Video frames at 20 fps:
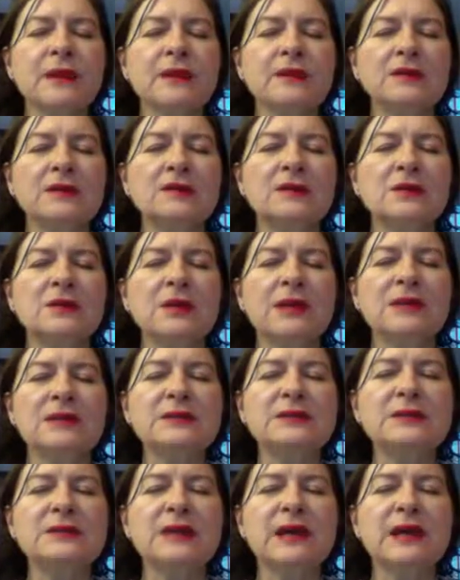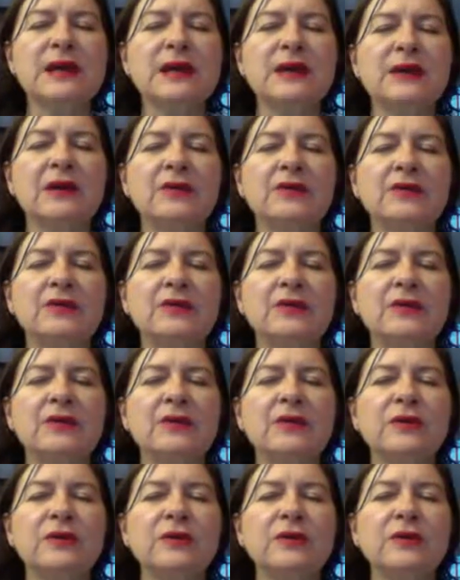So let's take a
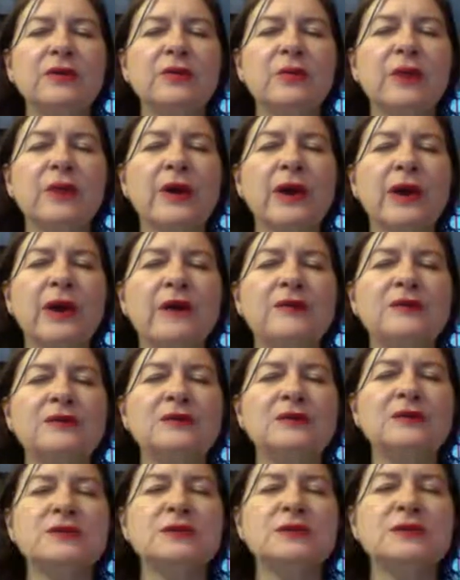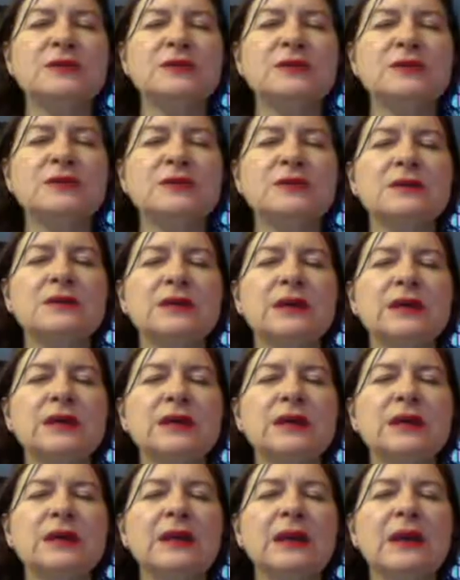few breaths. Just
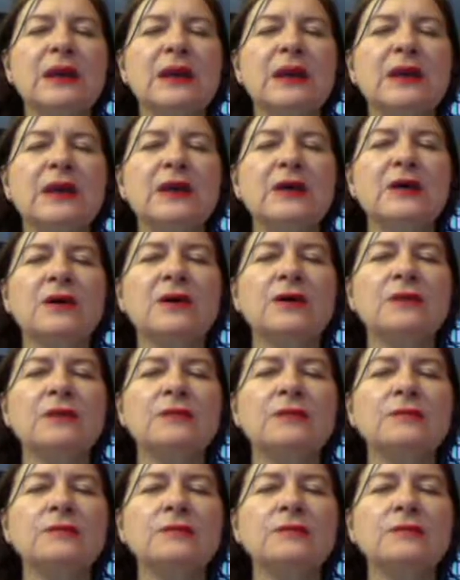inhale,